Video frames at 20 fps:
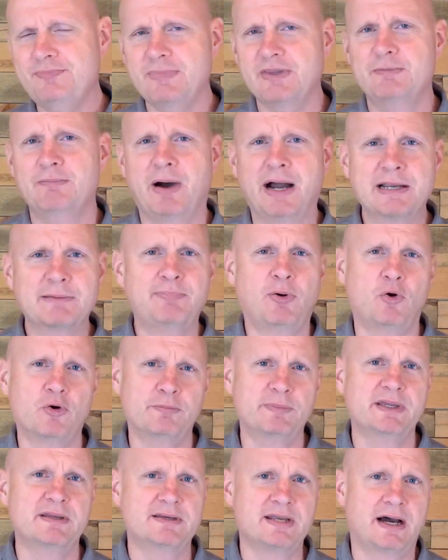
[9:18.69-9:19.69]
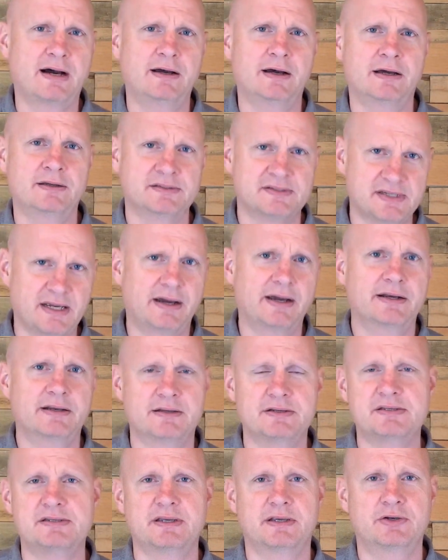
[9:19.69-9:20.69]
Mike pulled me aside
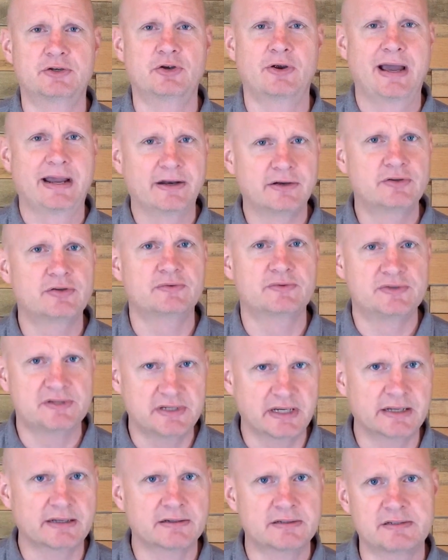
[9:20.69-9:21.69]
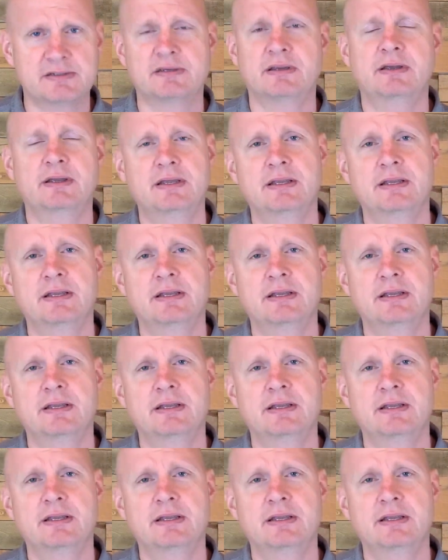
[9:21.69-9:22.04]
and said, your attitude stinks.